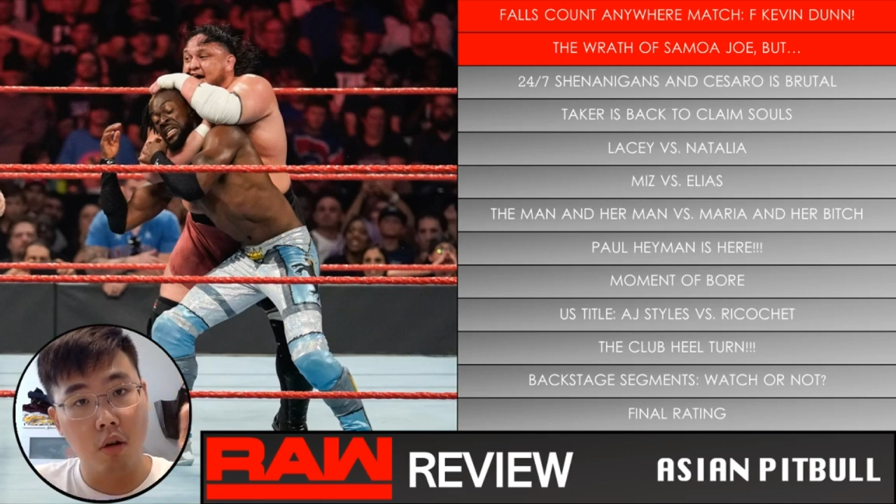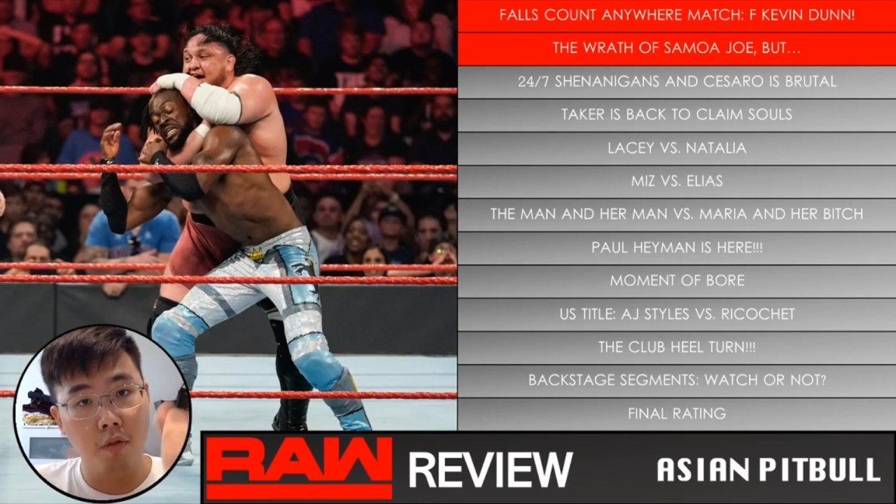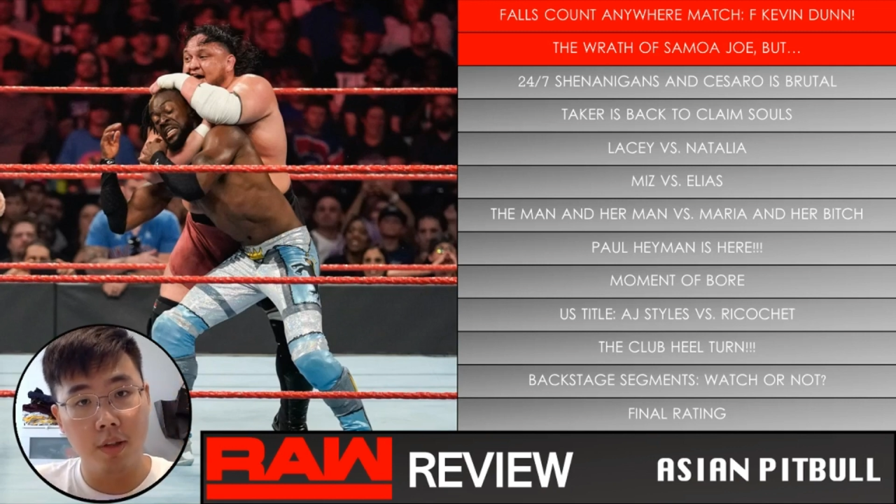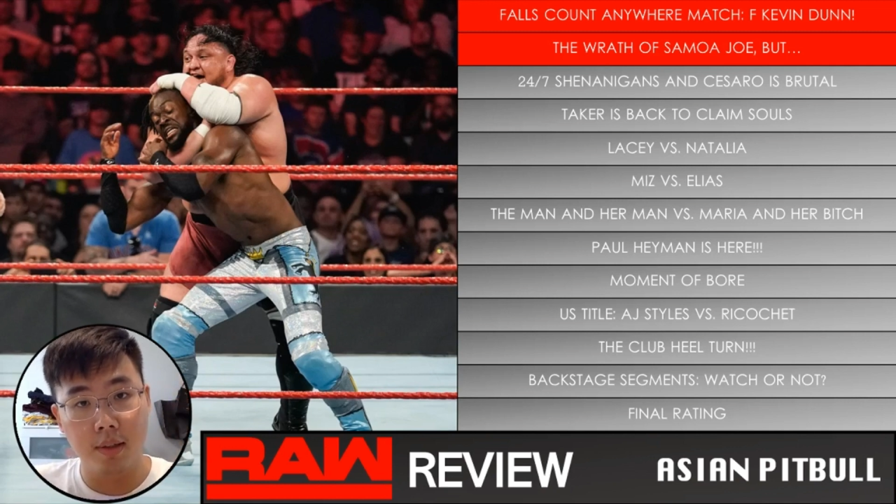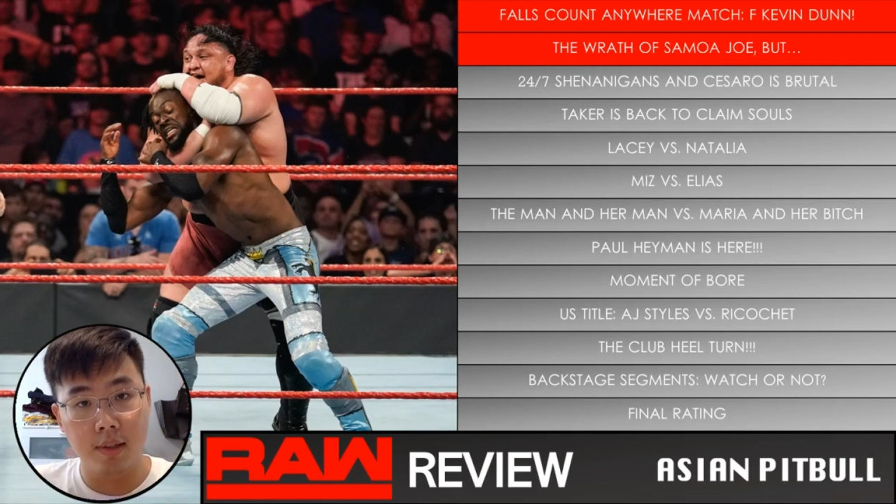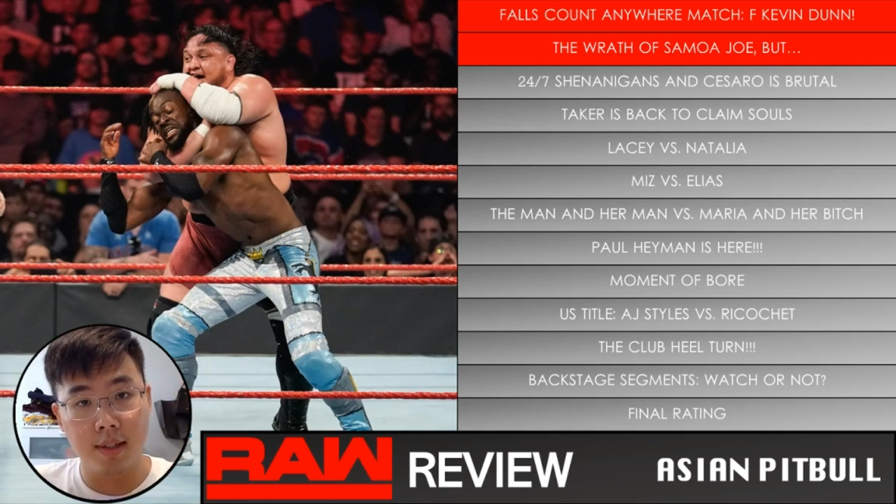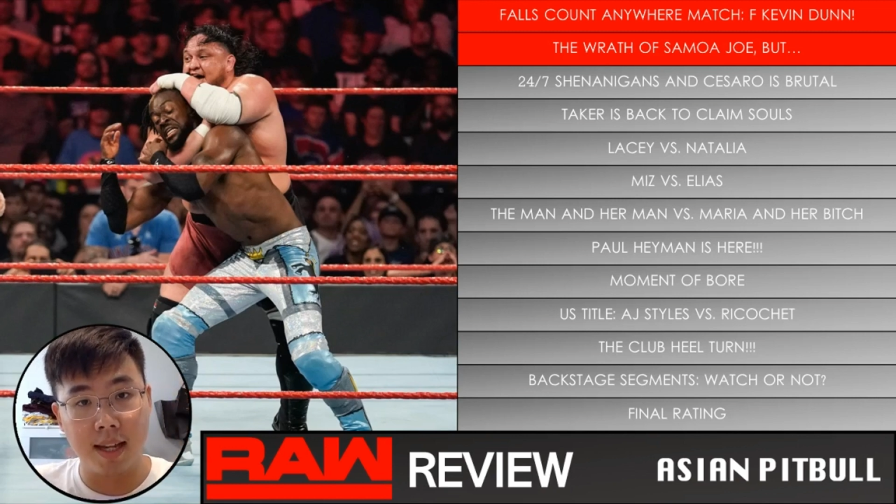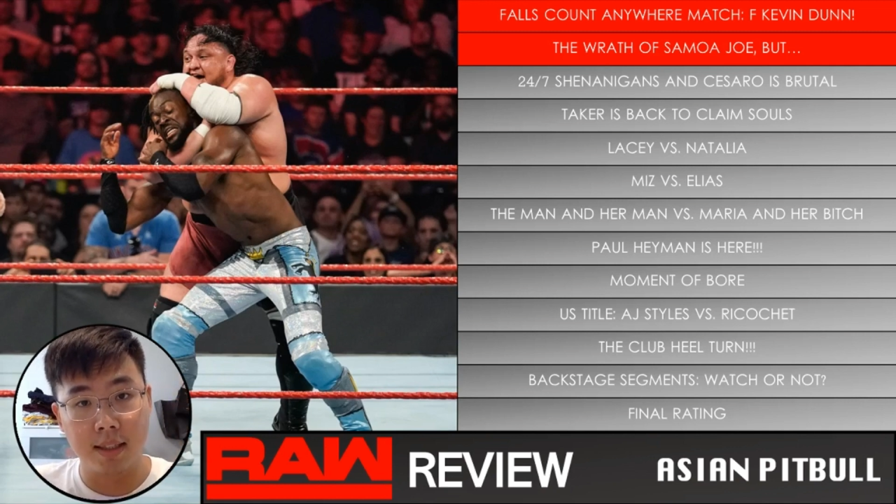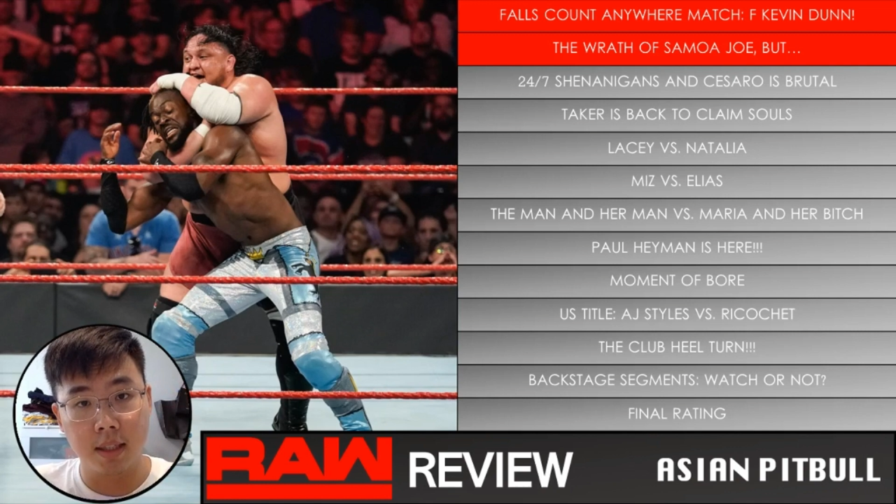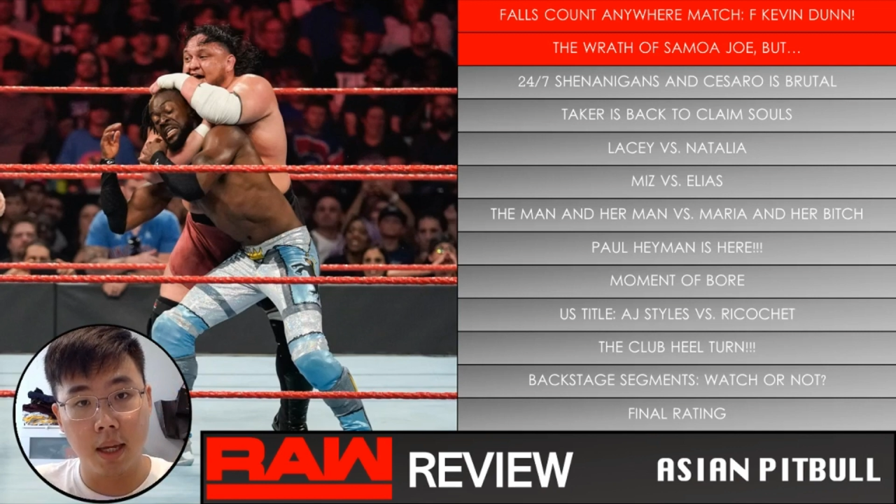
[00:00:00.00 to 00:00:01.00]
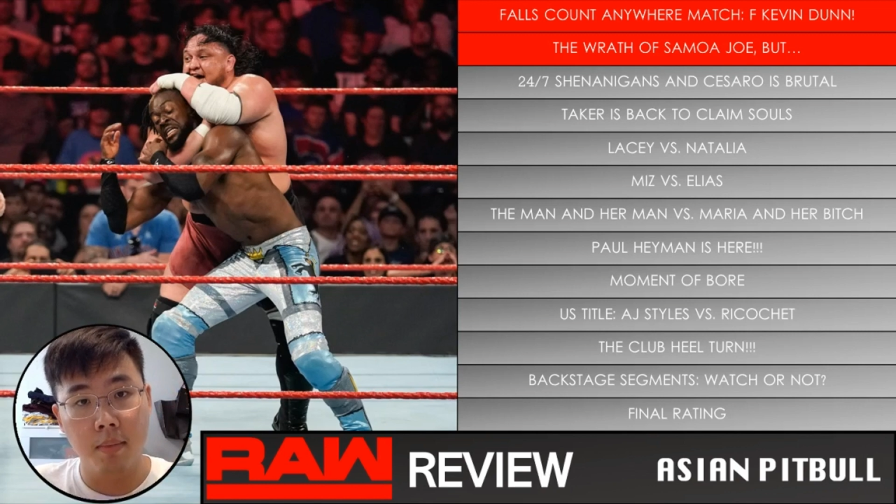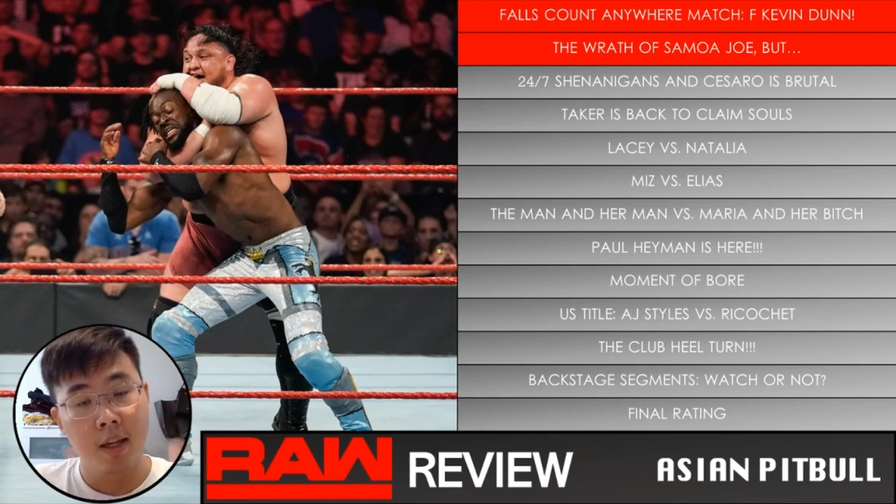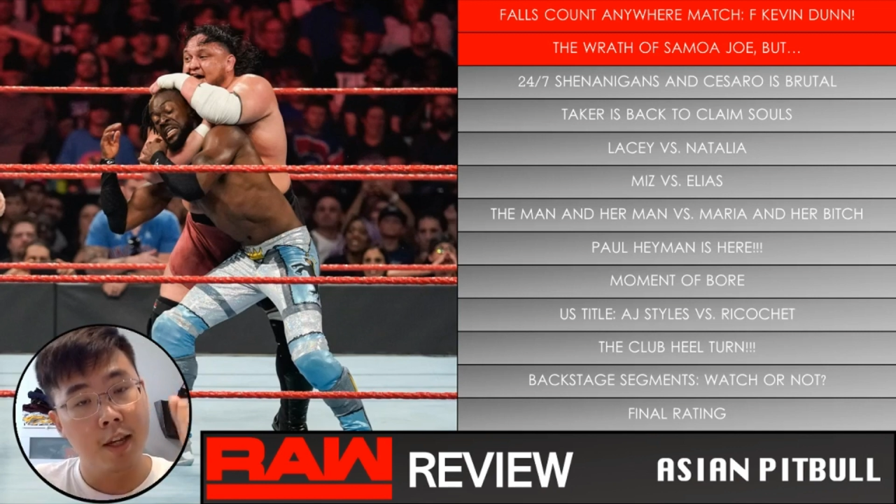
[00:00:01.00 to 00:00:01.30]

Kofi didn't escape.